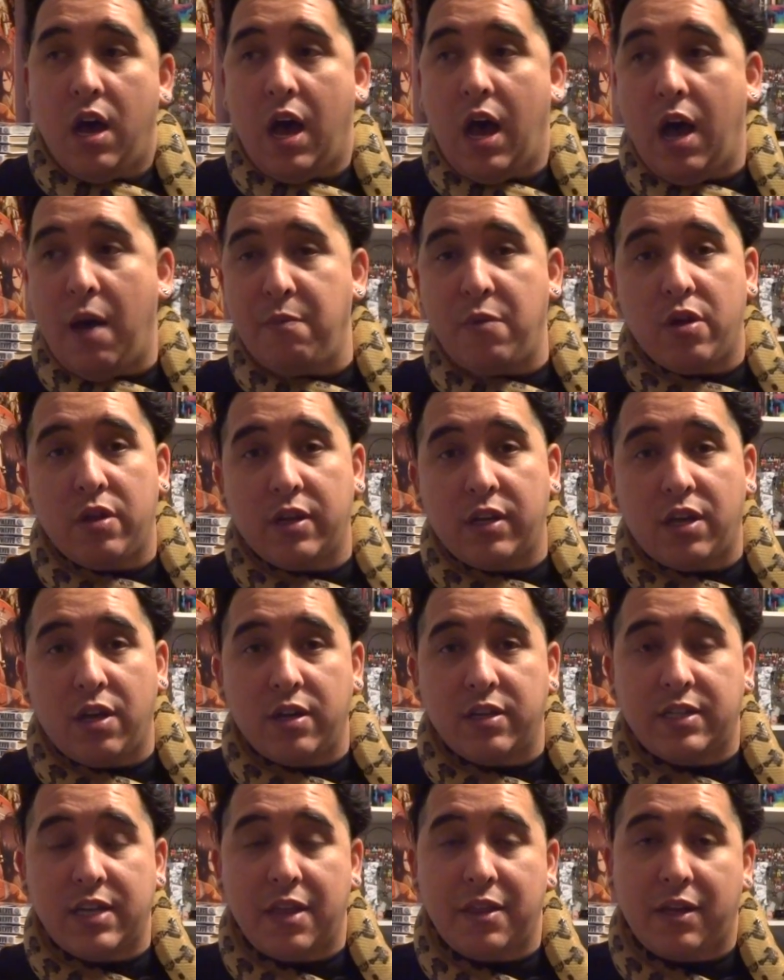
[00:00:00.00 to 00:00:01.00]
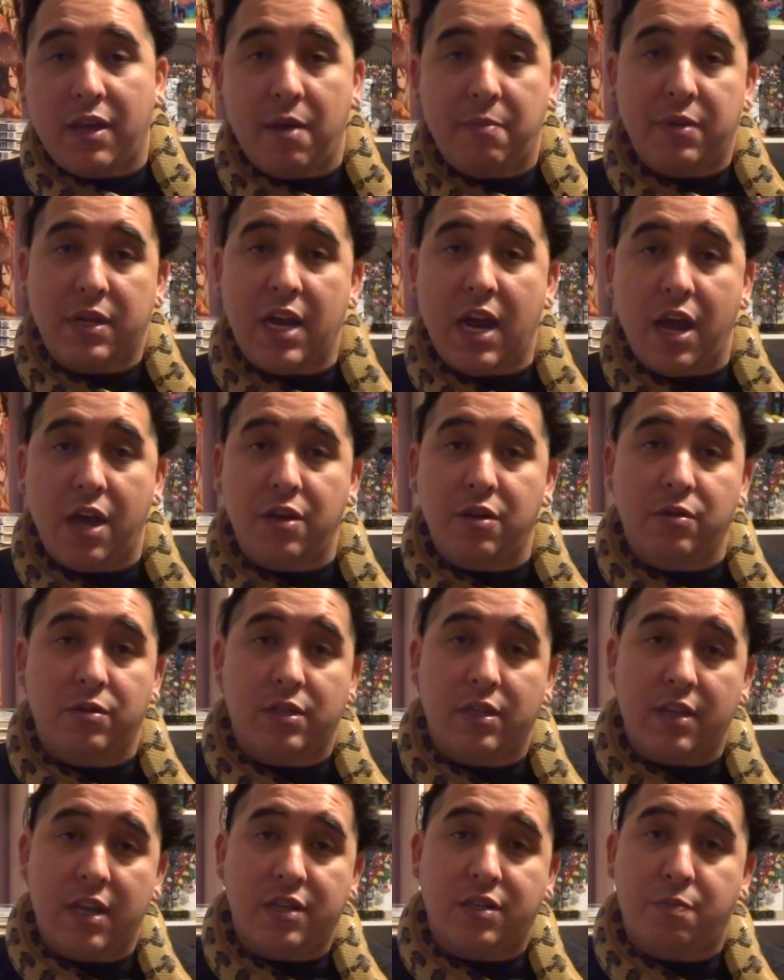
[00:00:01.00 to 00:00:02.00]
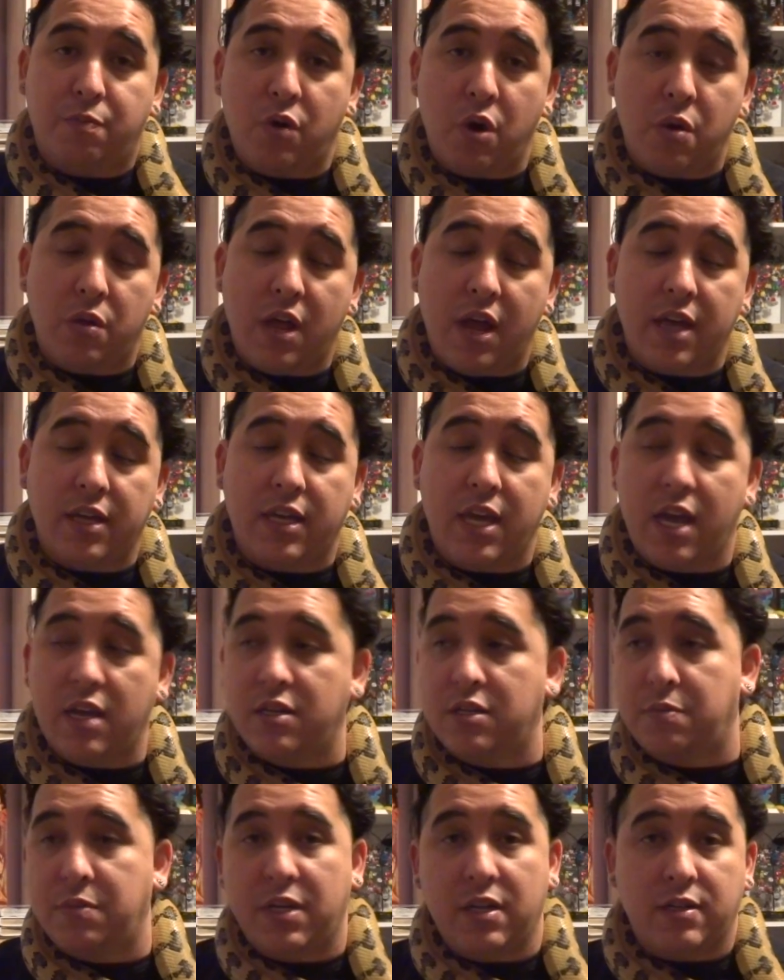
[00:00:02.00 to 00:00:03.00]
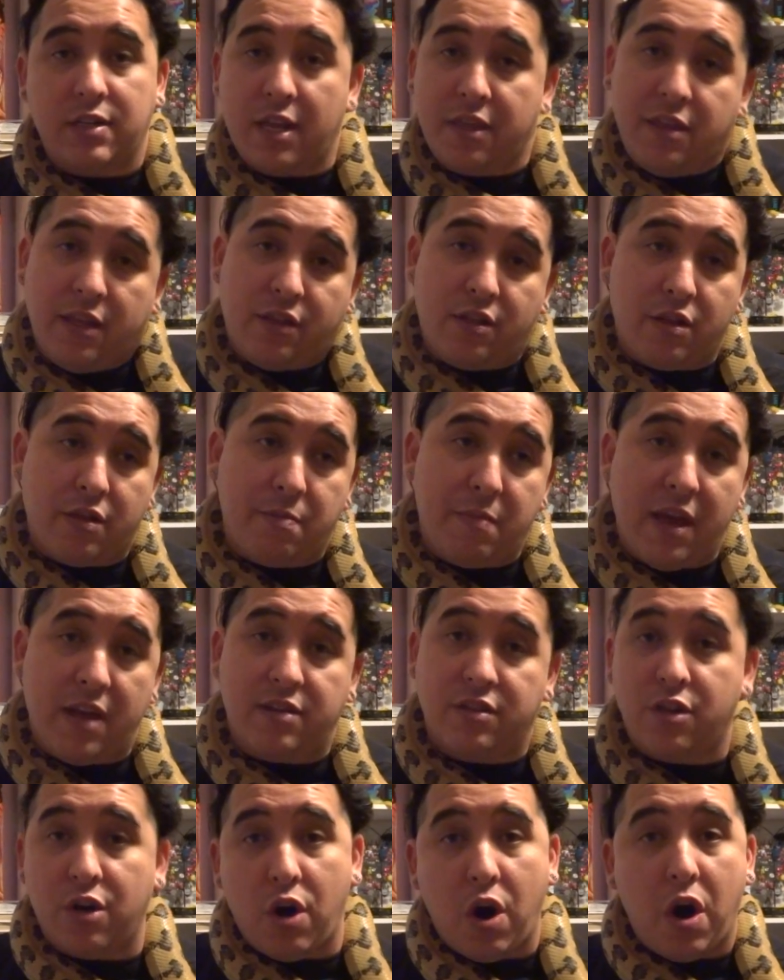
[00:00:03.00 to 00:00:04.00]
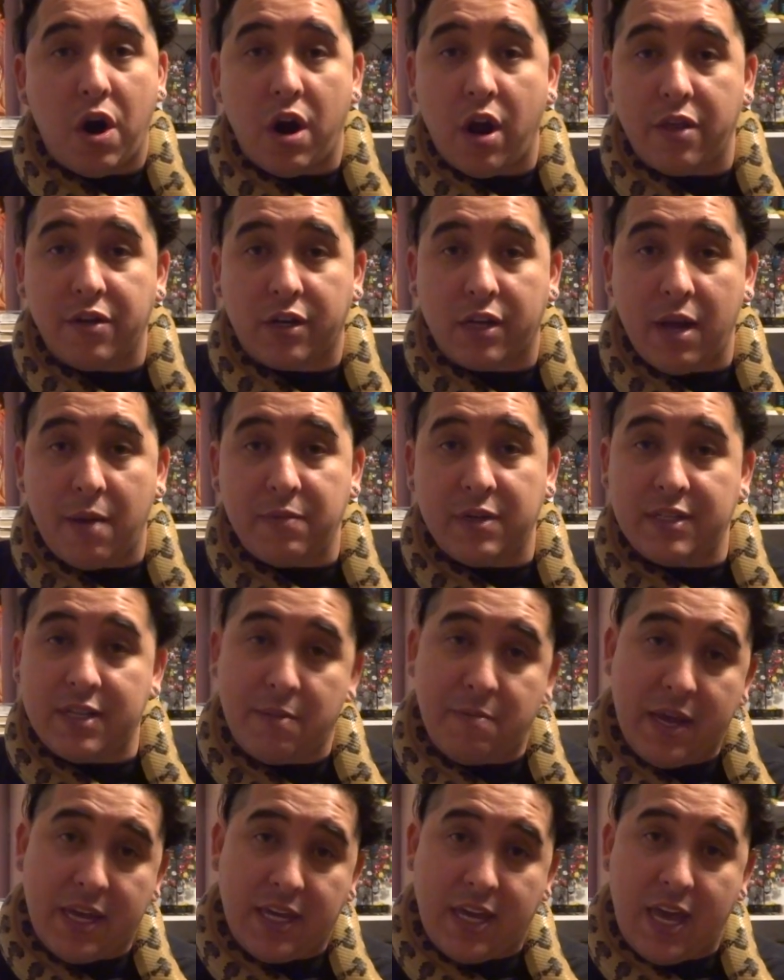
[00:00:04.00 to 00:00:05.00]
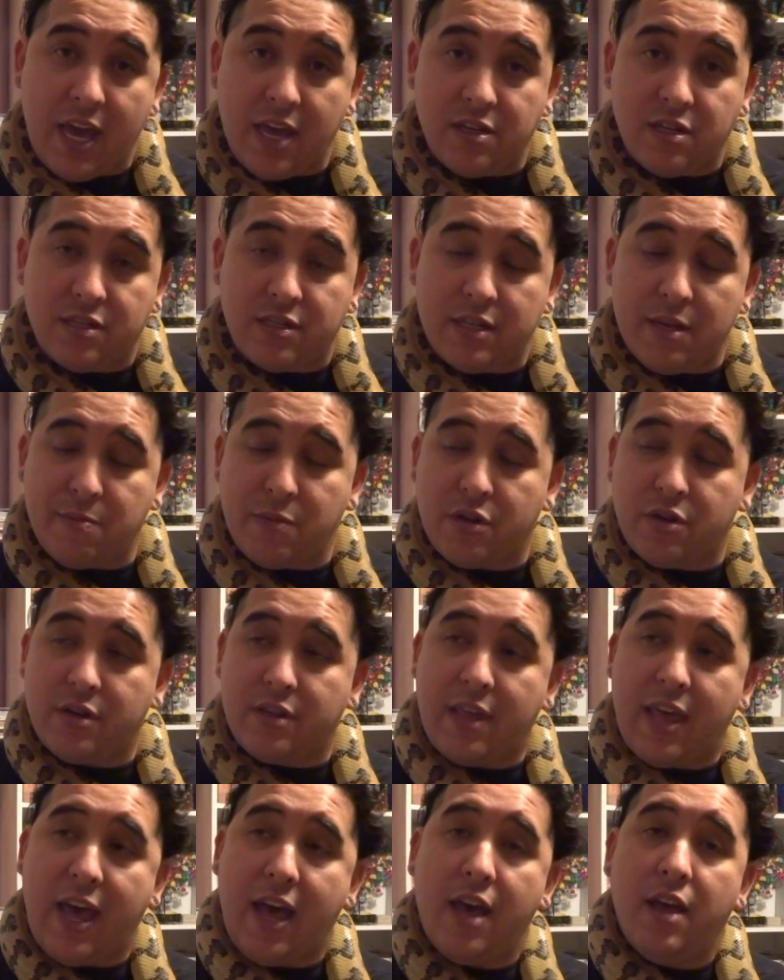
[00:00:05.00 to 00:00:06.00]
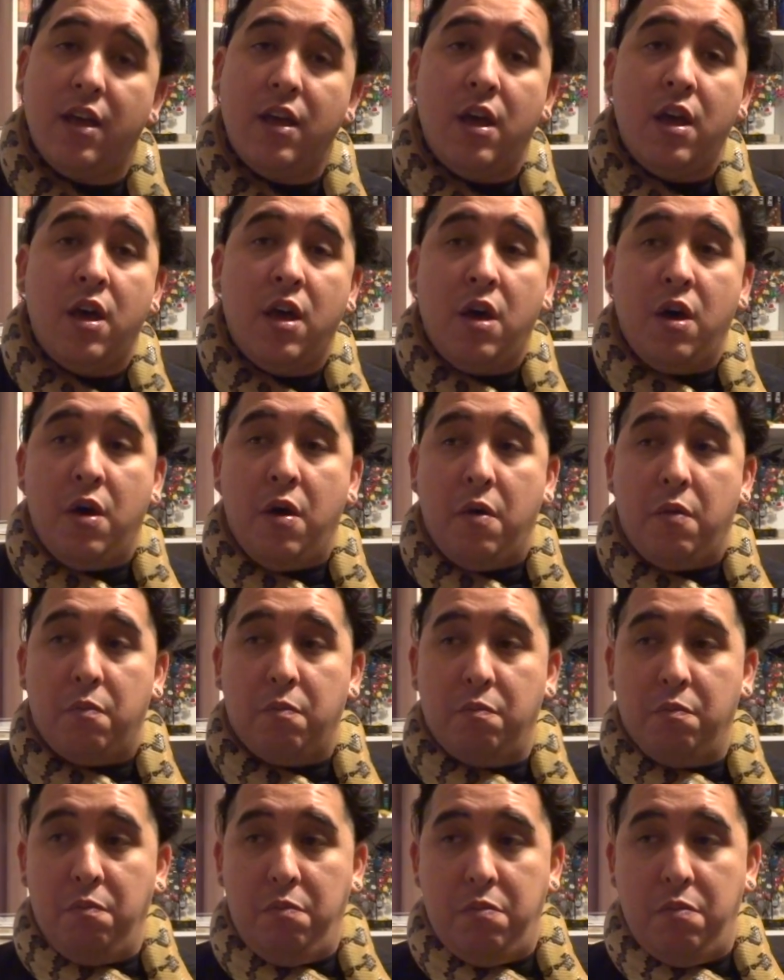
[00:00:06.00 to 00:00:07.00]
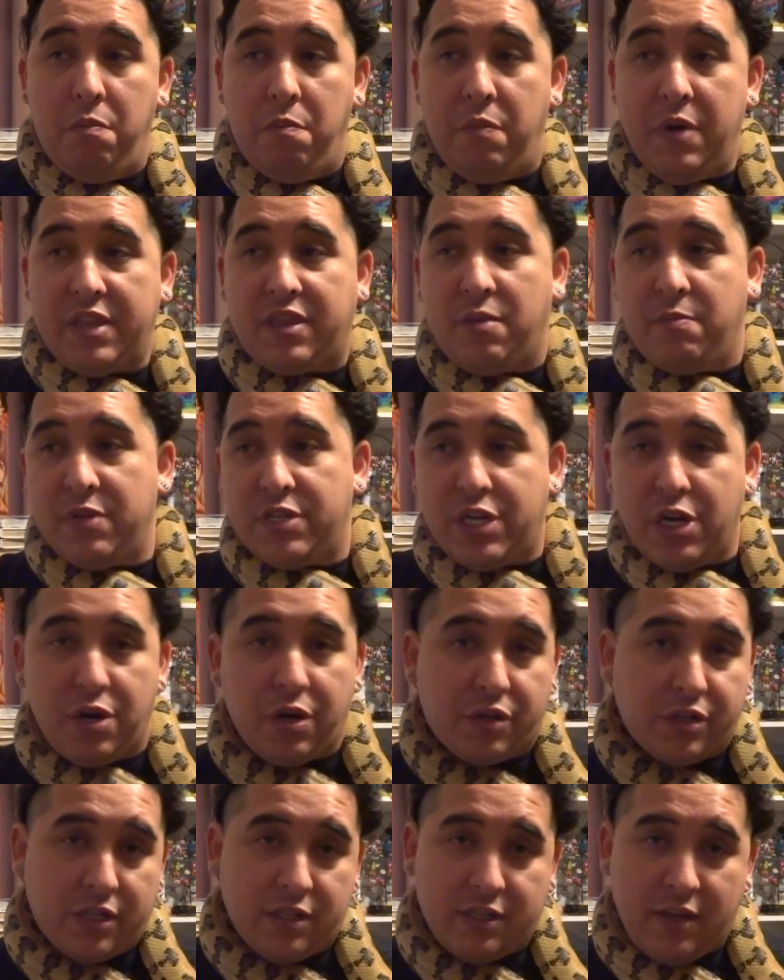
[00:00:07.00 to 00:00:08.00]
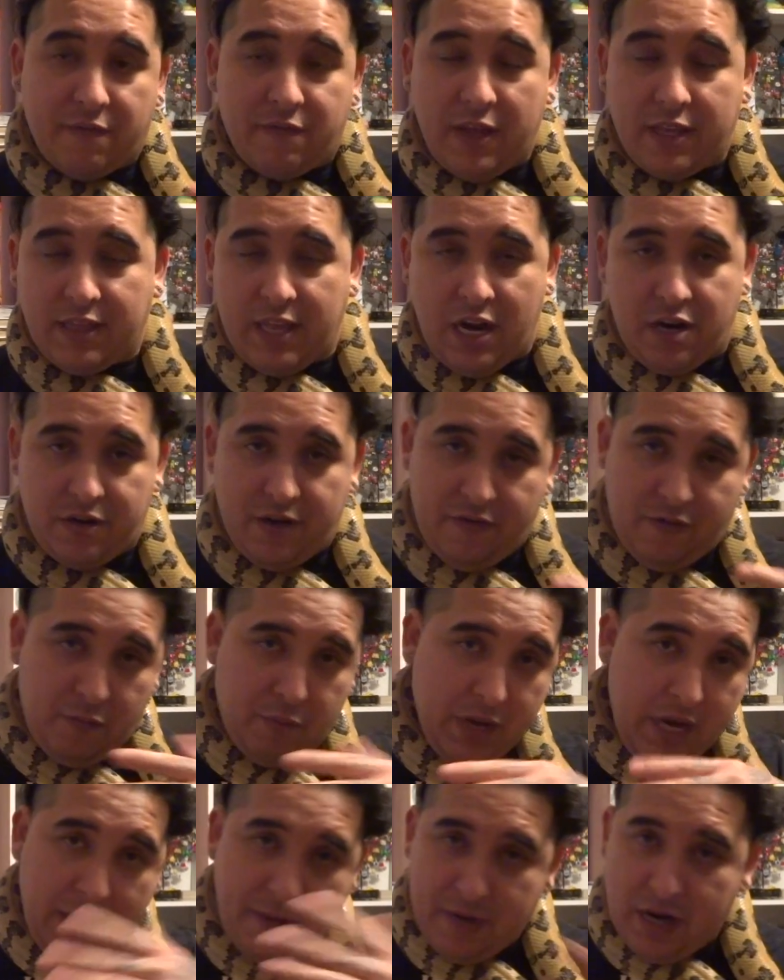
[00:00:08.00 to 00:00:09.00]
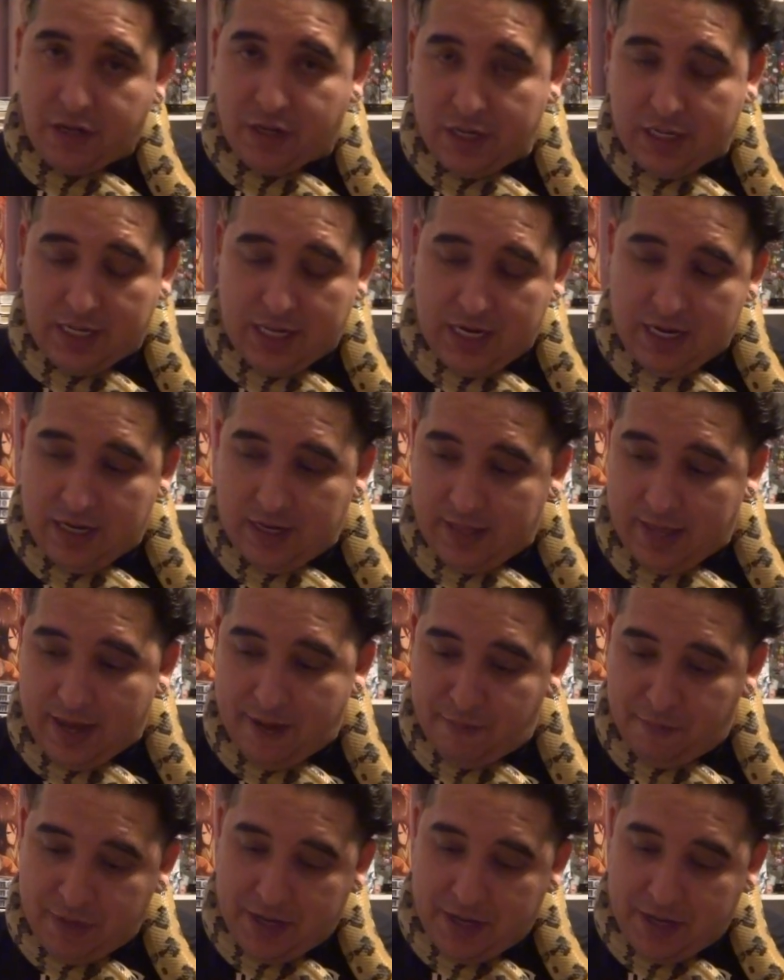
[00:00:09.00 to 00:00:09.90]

I'm only going to say the company I use, and that's Proline Cages, because I think they're the best. There are other companies that make cages similar to that, but the materials and stuff like that are different. But I'm not going to get into that.